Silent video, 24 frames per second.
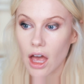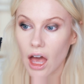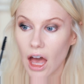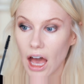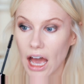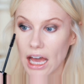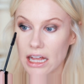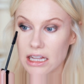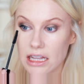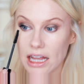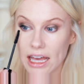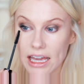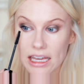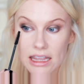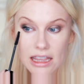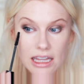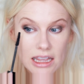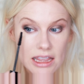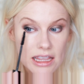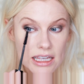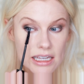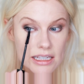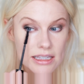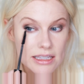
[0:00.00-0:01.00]
I like
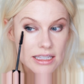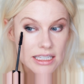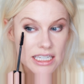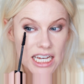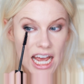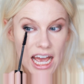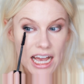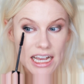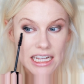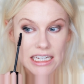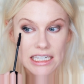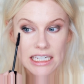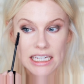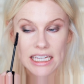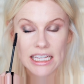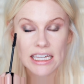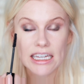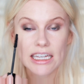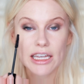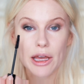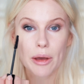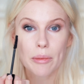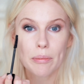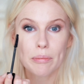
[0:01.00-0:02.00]
that this
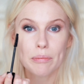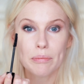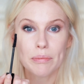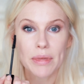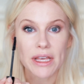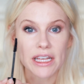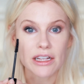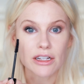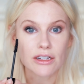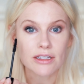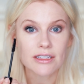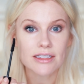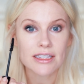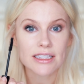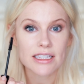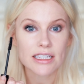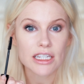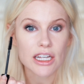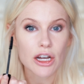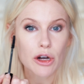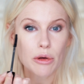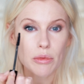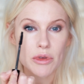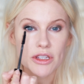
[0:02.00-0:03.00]
technique builds
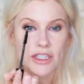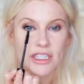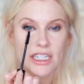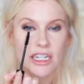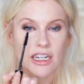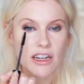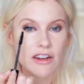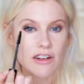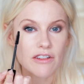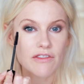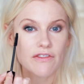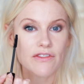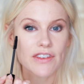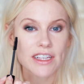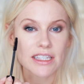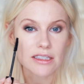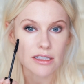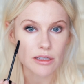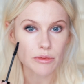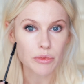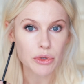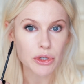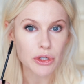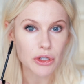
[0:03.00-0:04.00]
almost an
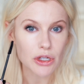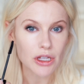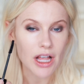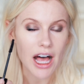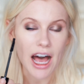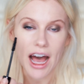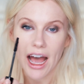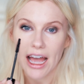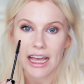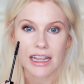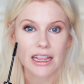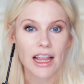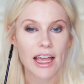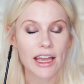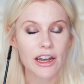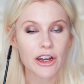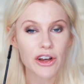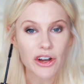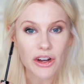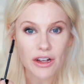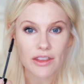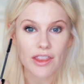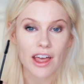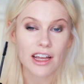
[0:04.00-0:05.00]
invisible
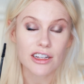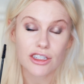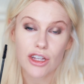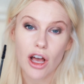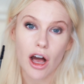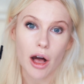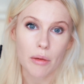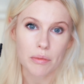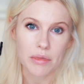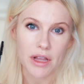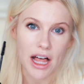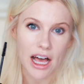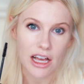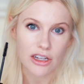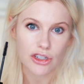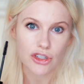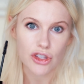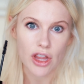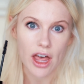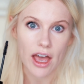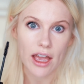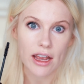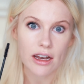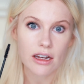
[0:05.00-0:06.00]
eyeliner in that top lash
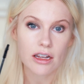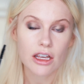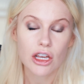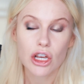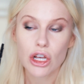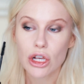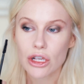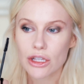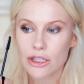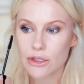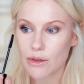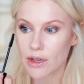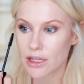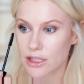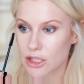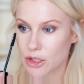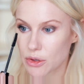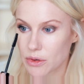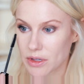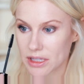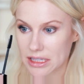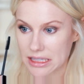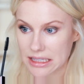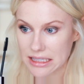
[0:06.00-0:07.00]
line. So as you
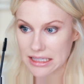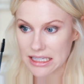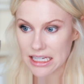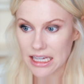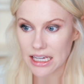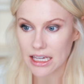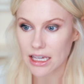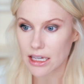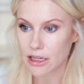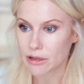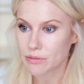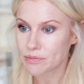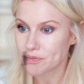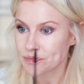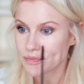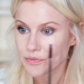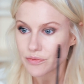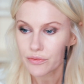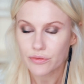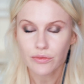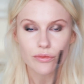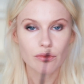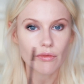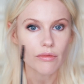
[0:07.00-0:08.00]
can see,
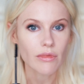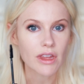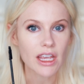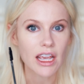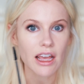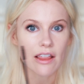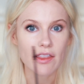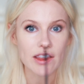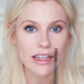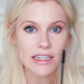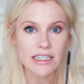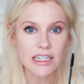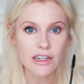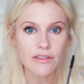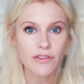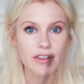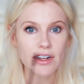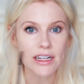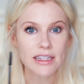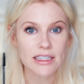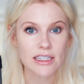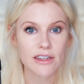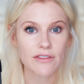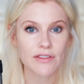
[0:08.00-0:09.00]
the
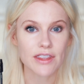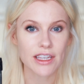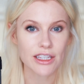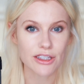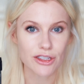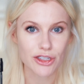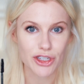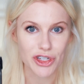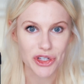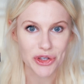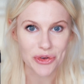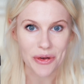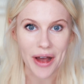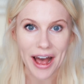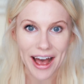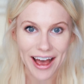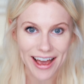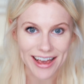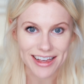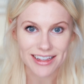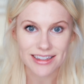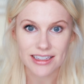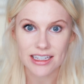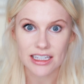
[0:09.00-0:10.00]
difference of these two
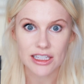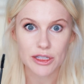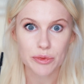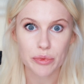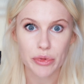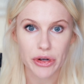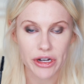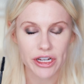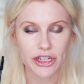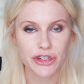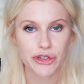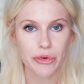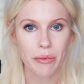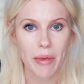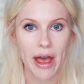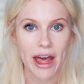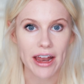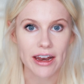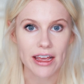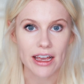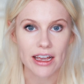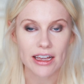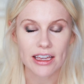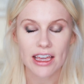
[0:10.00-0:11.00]
eyes, it's pretty
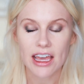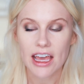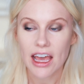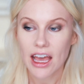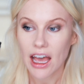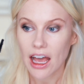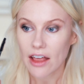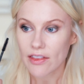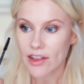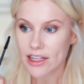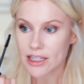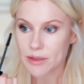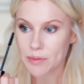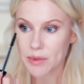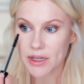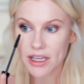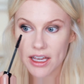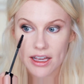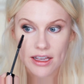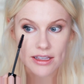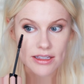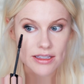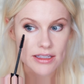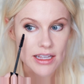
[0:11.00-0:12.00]
dramatic, and that's
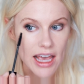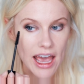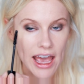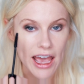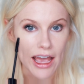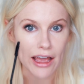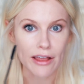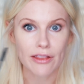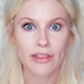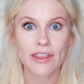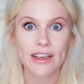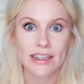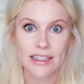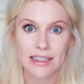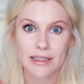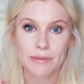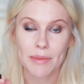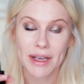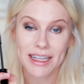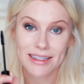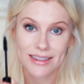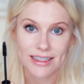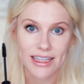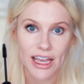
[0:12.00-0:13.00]
because this
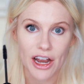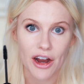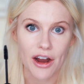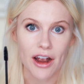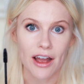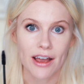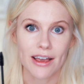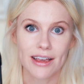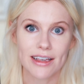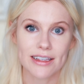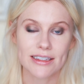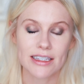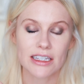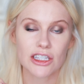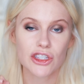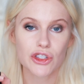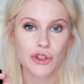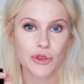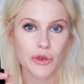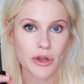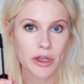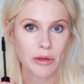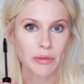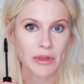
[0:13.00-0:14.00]
mascara is
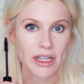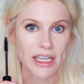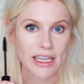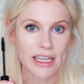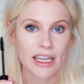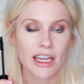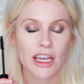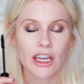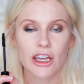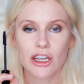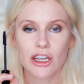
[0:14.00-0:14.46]
extremely,